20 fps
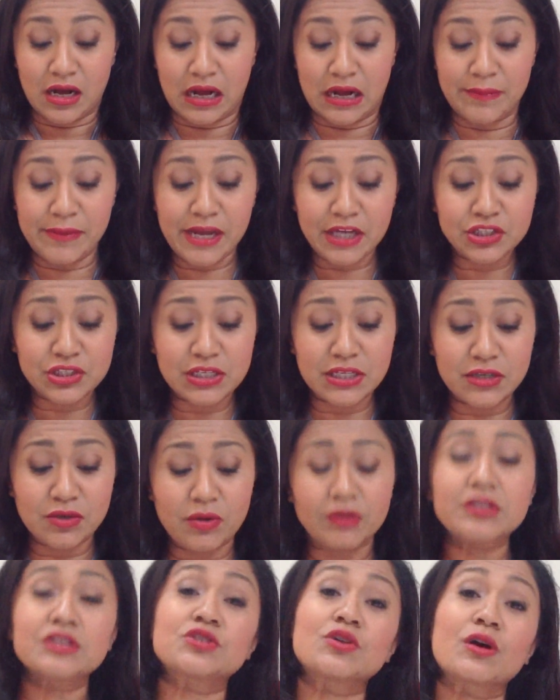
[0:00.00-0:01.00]
I'm actually
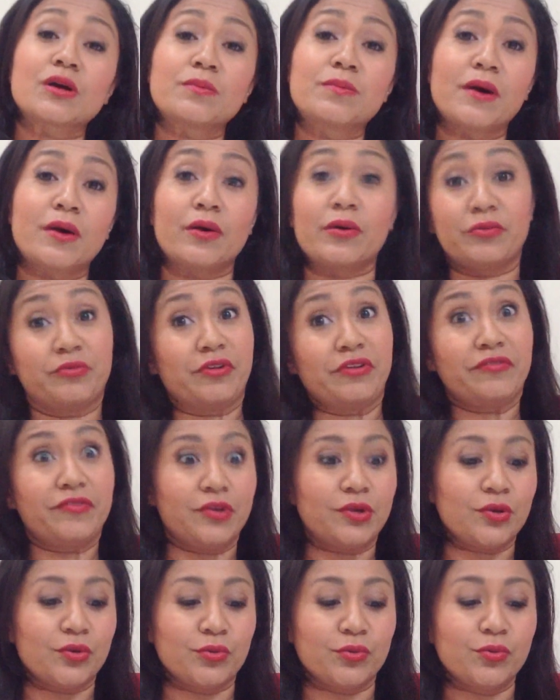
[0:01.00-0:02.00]
going to talk about a
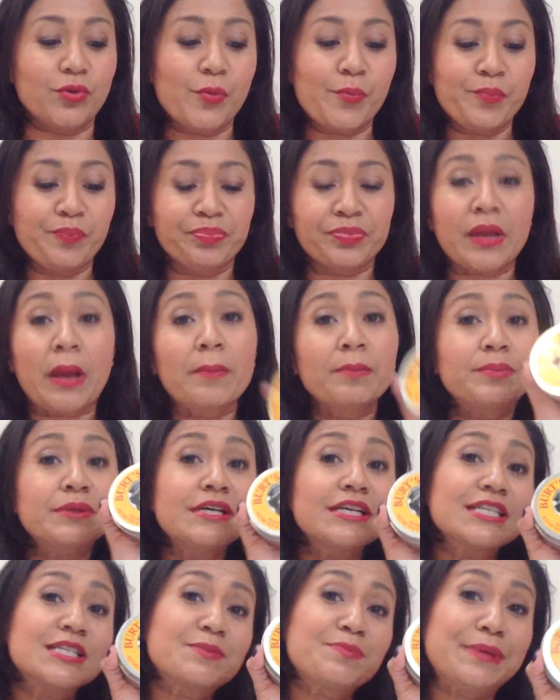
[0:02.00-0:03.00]
review,
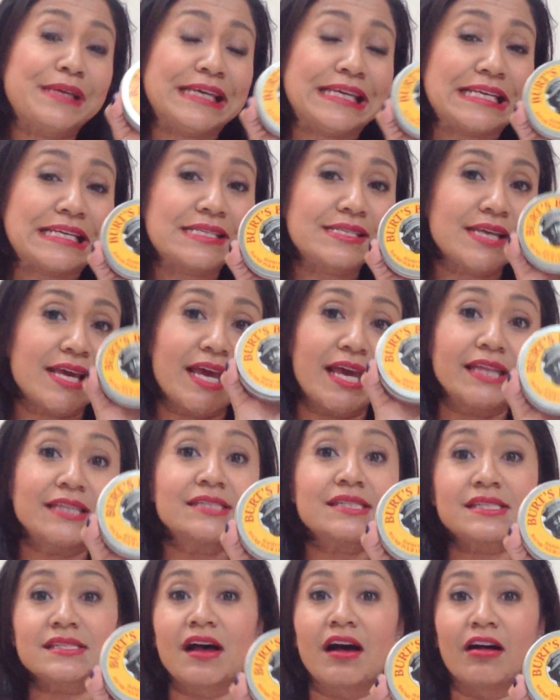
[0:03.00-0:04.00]
Burt's Bees
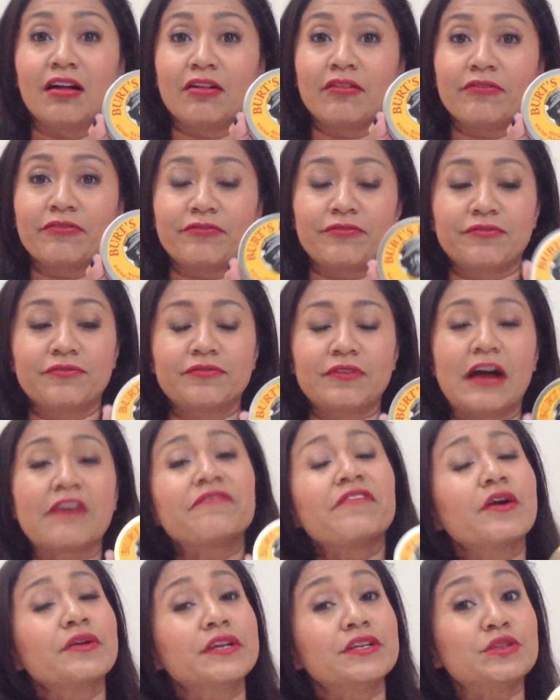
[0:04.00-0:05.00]
Hand Salve. I
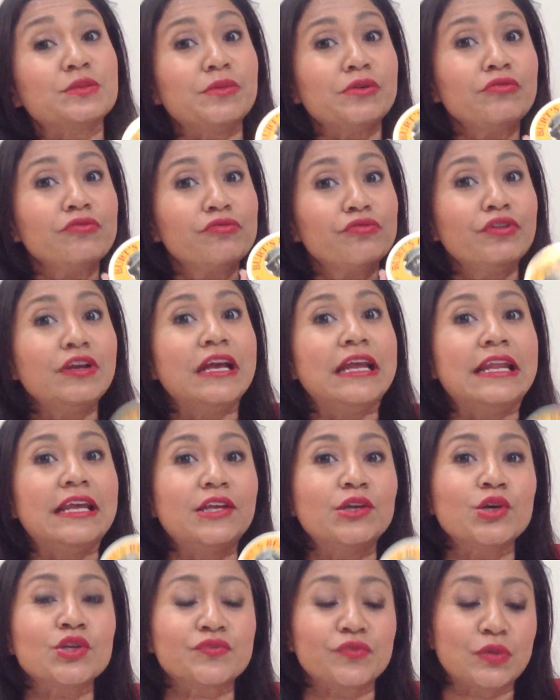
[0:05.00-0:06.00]
found it to be really
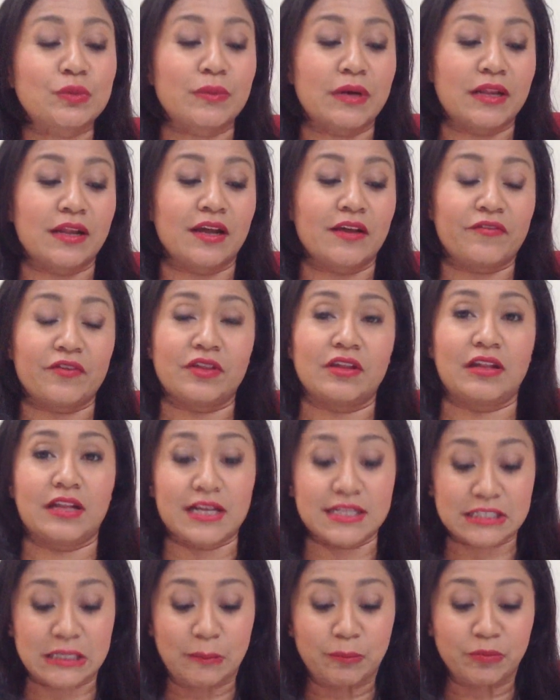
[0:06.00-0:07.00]
useful in my life for the
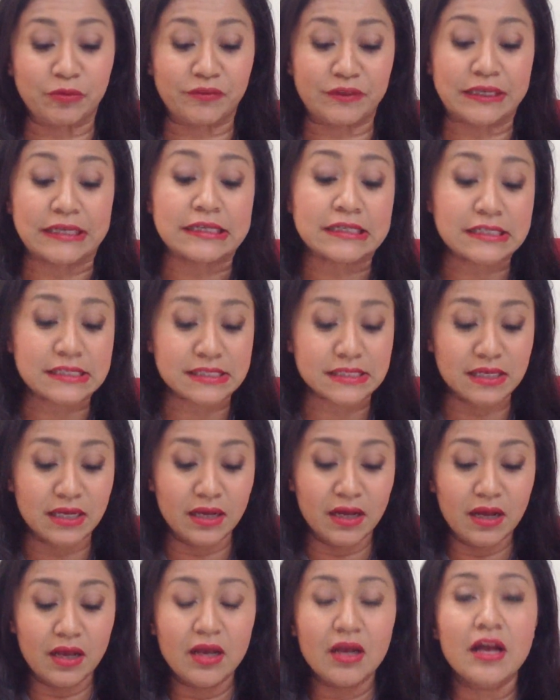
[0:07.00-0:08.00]
last couple of years.
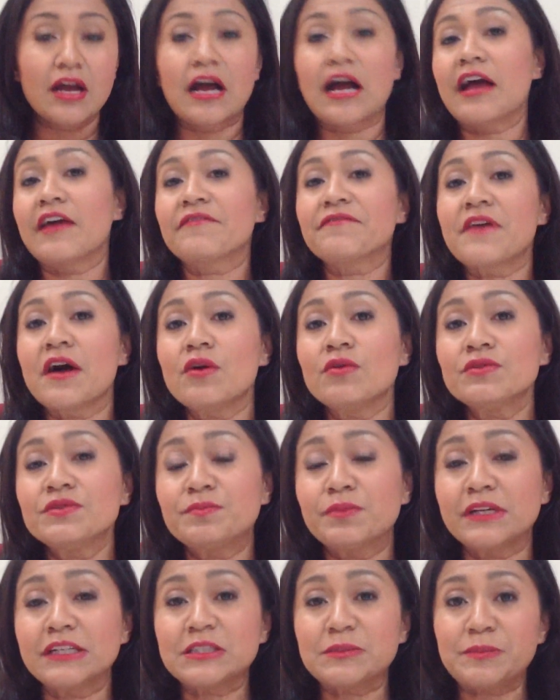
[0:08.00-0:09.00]
I found
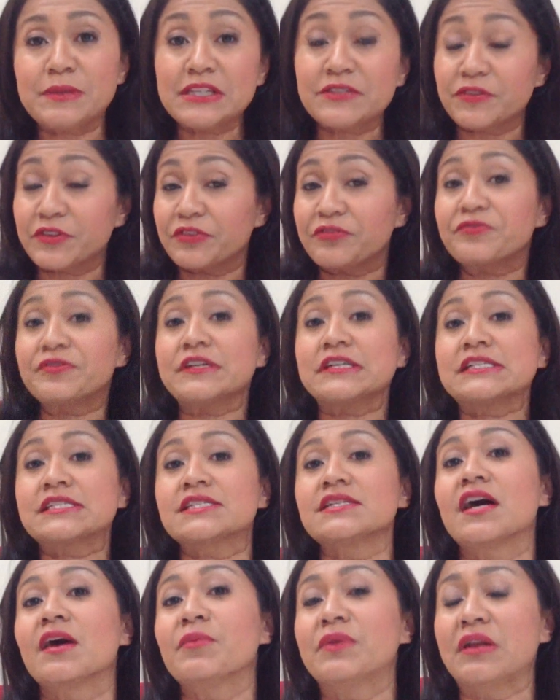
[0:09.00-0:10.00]
Burt's Bees for the first
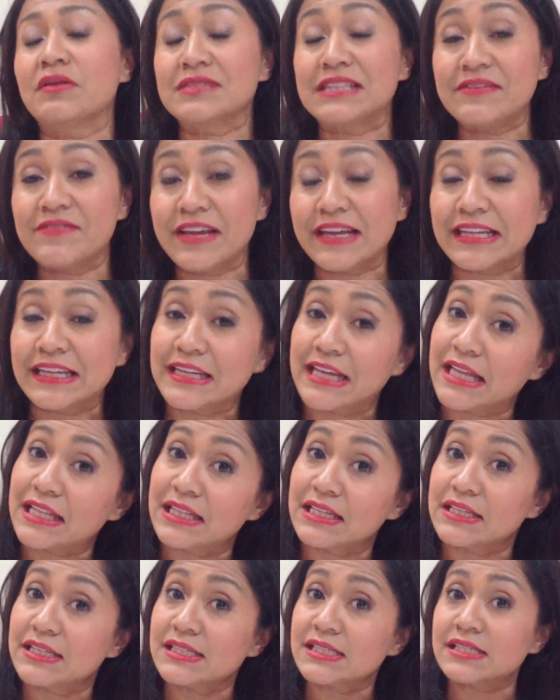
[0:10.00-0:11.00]
time when I was living in the
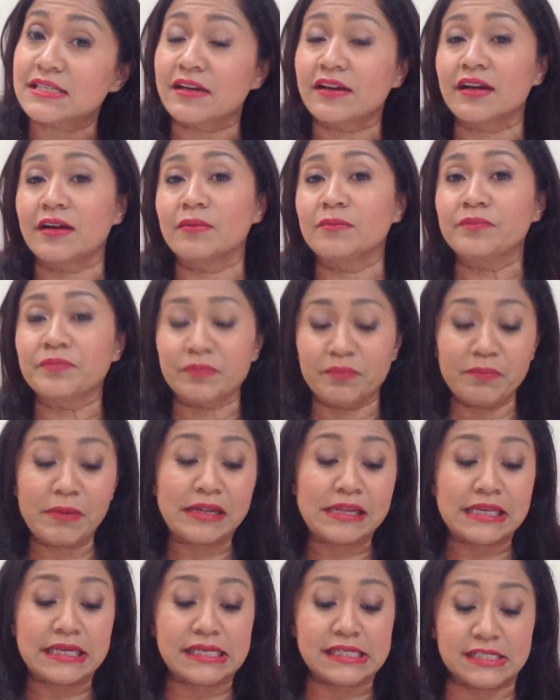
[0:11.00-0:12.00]
Netherlands
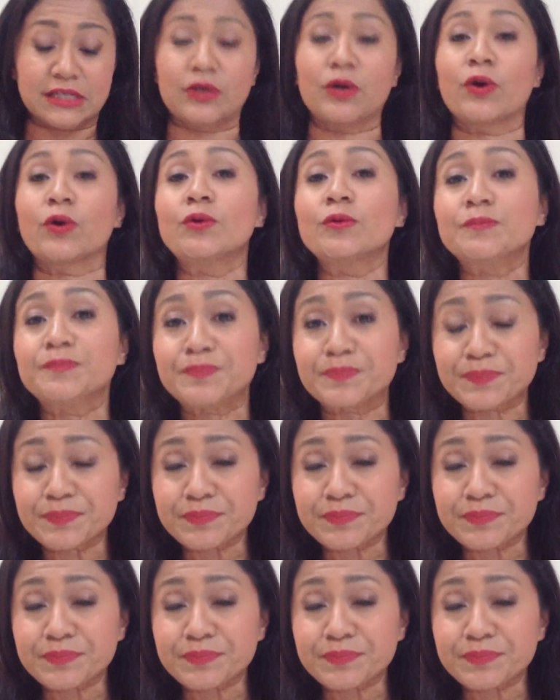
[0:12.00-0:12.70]
many years ago.